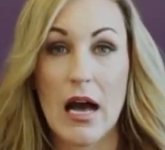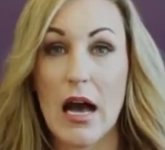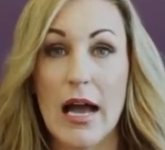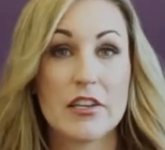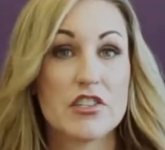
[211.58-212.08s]

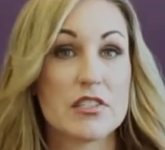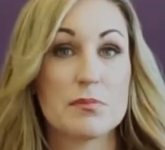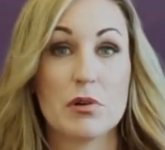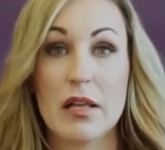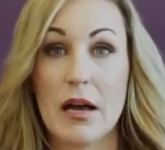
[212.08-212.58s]
I could just
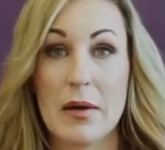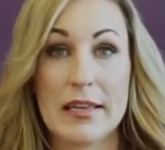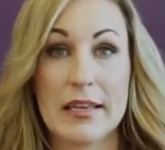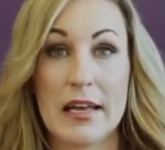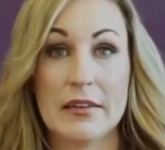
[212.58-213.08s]
pull out my
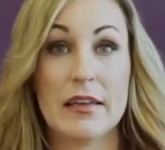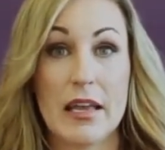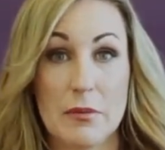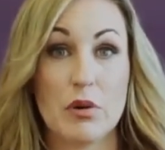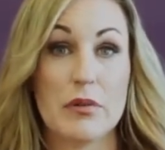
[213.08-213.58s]
gun
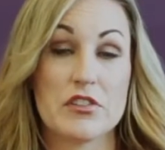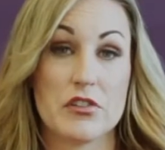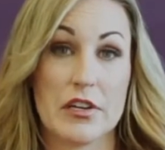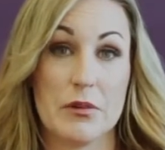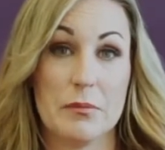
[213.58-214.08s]
and pull the
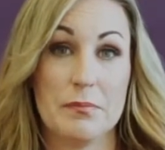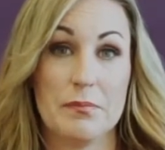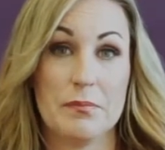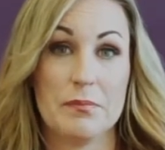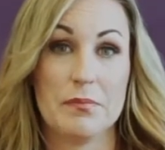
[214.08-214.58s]
trigger
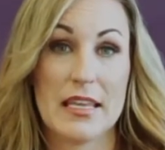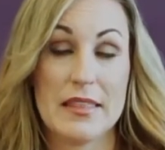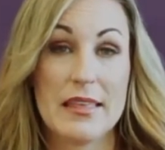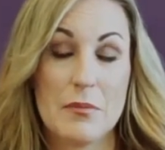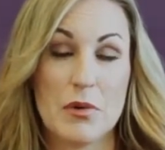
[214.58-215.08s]

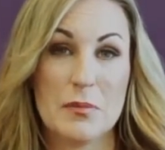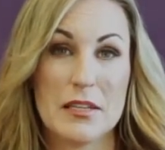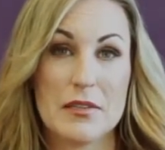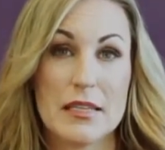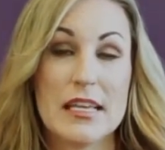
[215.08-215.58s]
in that
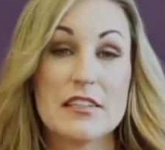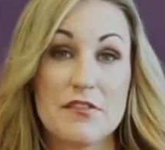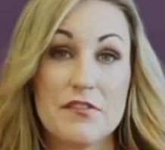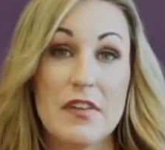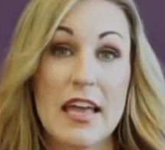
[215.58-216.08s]
moment and
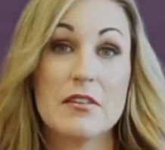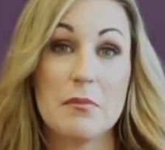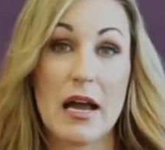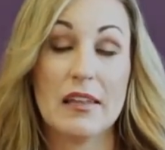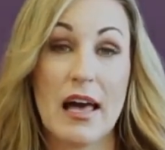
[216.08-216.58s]
defend
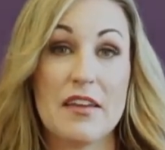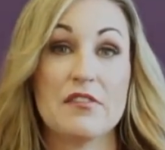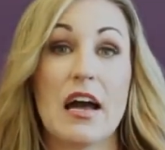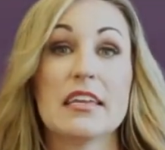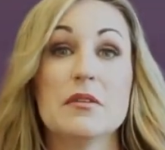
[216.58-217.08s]
my life.
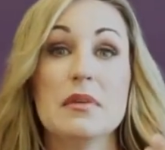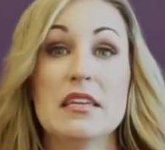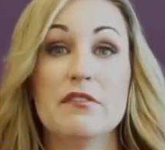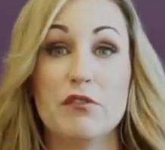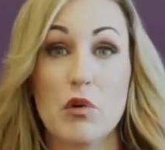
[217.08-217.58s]
I can
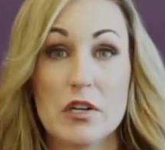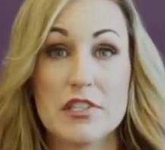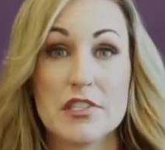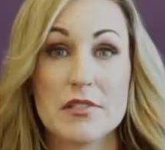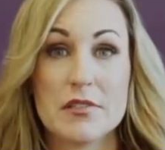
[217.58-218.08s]
meet
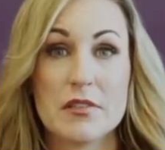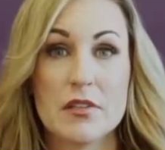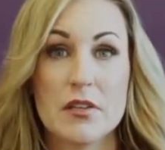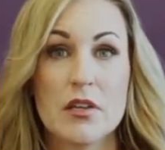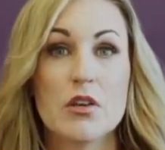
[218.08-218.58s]
force
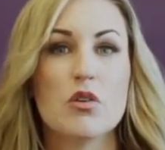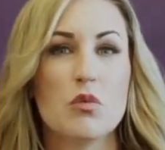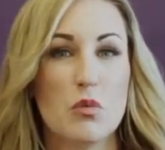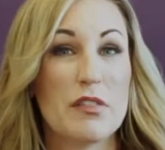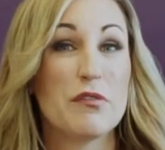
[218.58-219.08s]

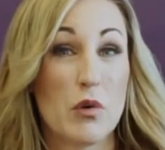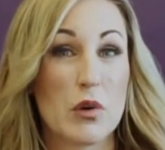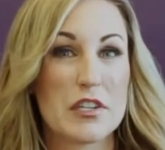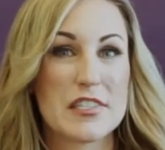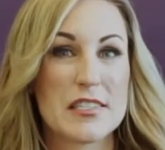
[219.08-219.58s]
with
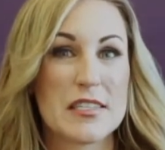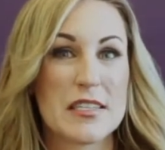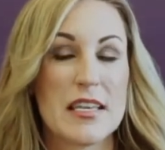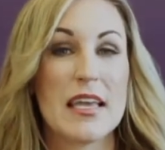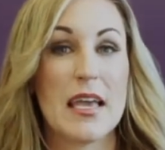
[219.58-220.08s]
force
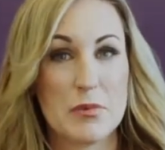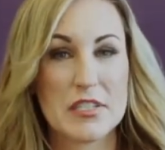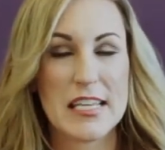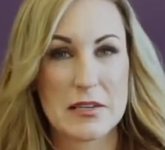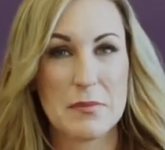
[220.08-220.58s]
and
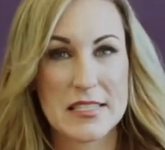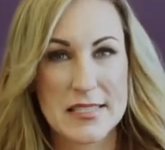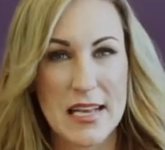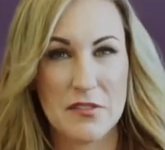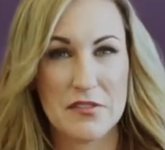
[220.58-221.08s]
protect
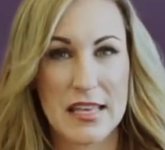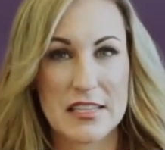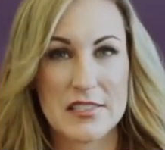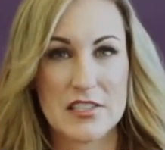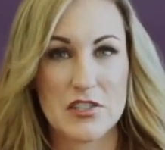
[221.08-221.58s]
myself in
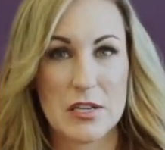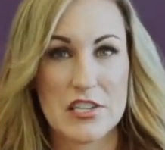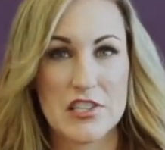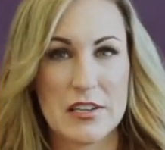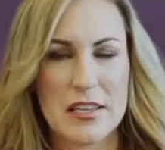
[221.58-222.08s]
that
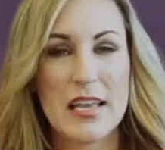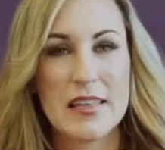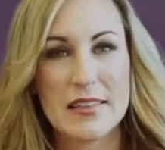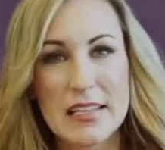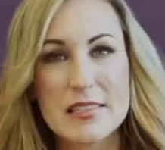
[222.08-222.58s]
situation.
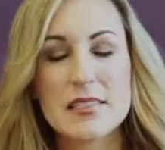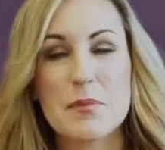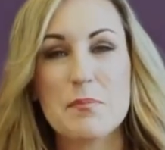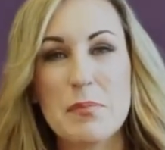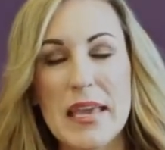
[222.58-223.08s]
That's
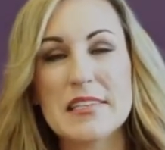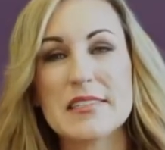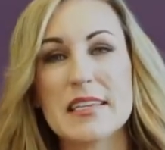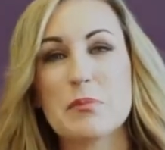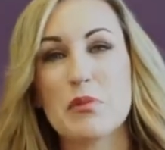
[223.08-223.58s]
the
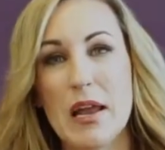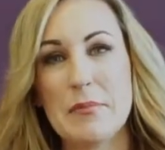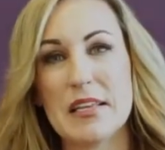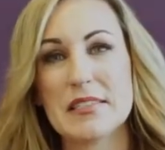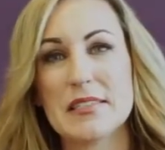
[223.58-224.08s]
basic
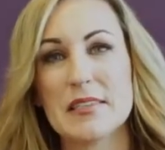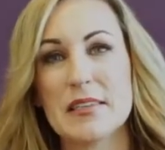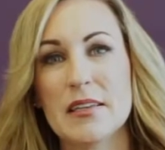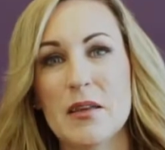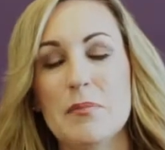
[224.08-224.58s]
premise
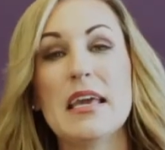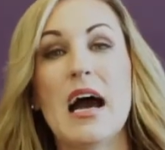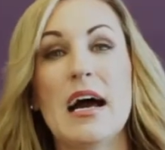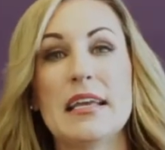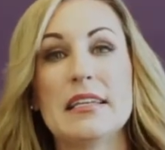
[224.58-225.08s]

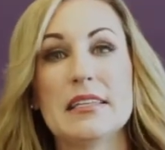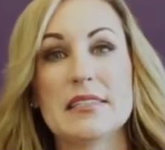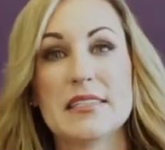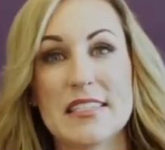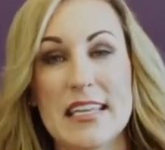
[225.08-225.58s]
behind
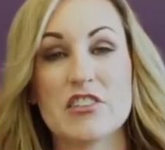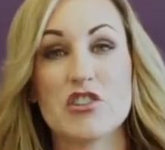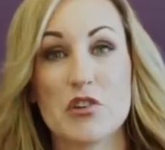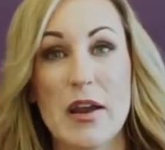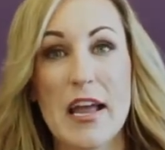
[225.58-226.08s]
stand
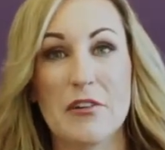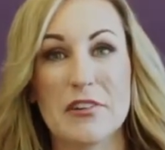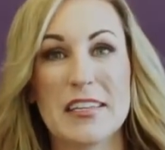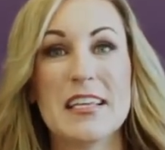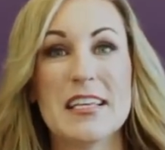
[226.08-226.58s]
your
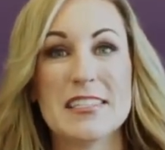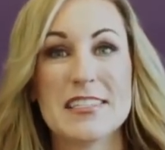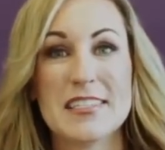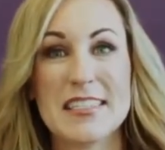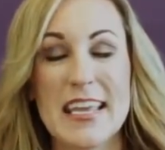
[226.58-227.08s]
ground.
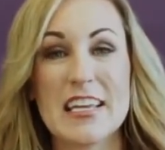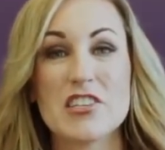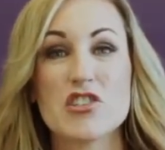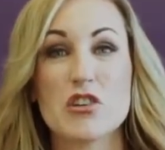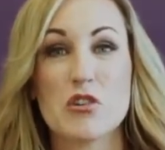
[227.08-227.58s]

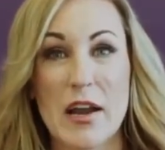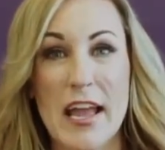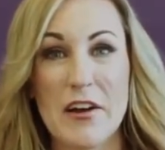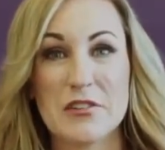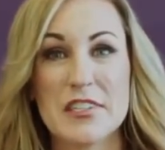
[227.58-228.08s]
Stand your
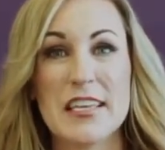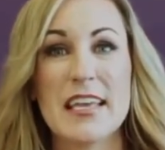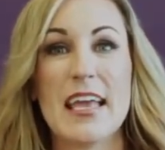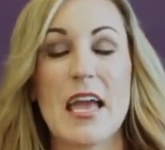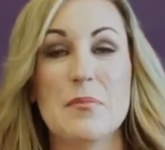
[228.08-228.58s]
ground
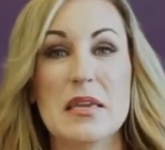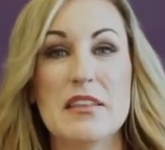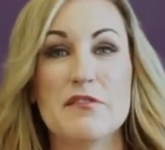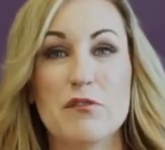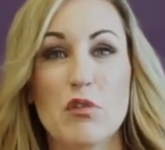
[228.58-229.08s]
and
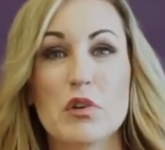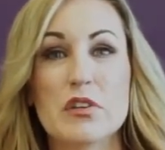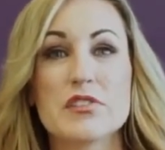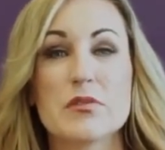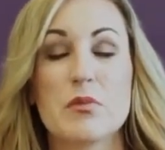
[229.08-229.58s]
meet
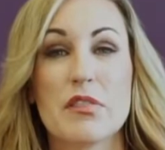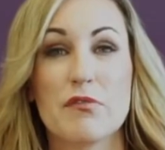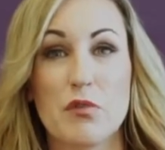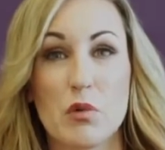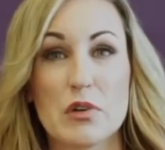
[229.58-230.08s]
force with
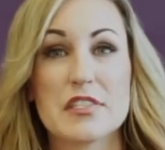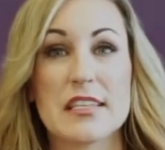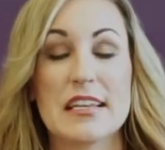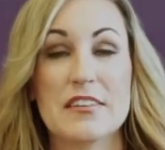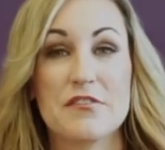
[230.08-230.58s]
force
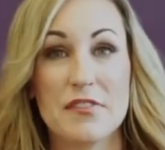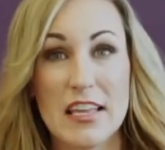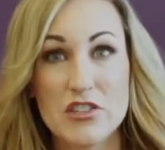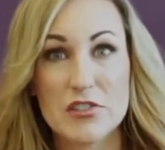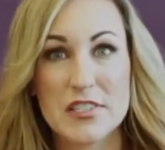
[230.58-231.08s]
and
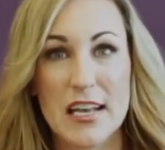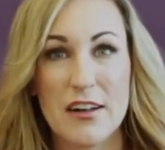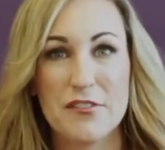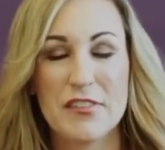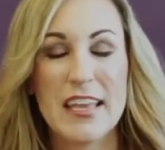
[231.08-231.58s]
defend
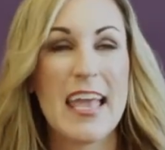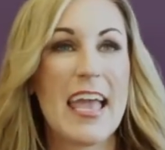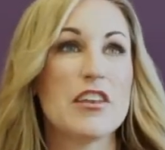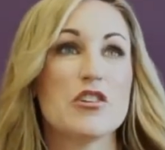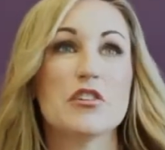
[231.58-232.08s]
yourself.
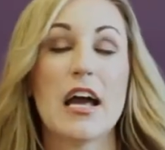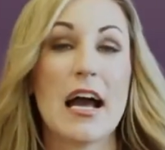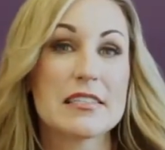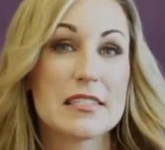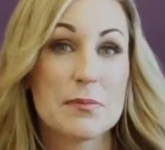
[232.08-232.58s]
And you're
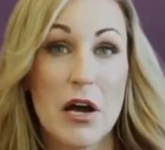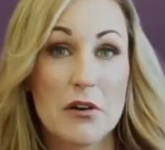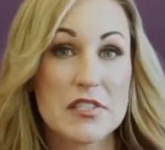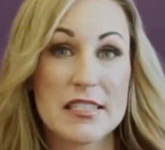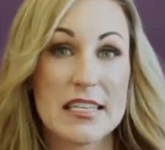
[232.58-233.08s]
not
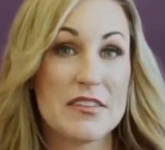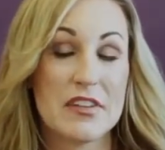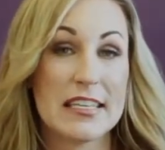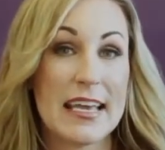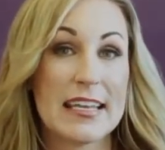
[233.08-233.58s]
supposed to
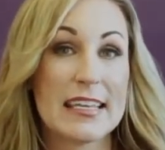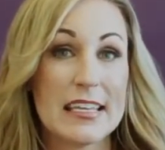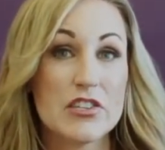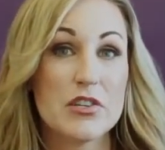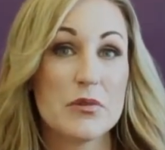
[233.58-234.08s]
even get
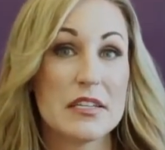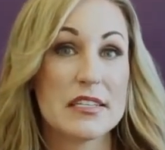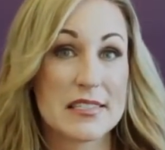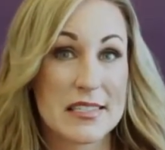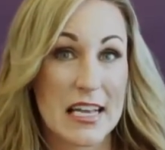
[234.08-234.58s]
into a
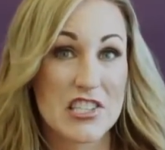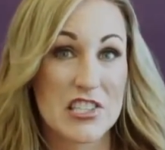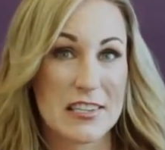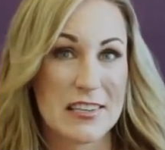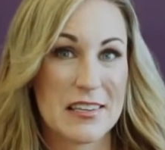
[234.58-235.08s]

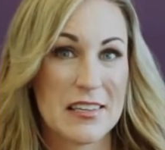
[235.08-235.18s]
discussion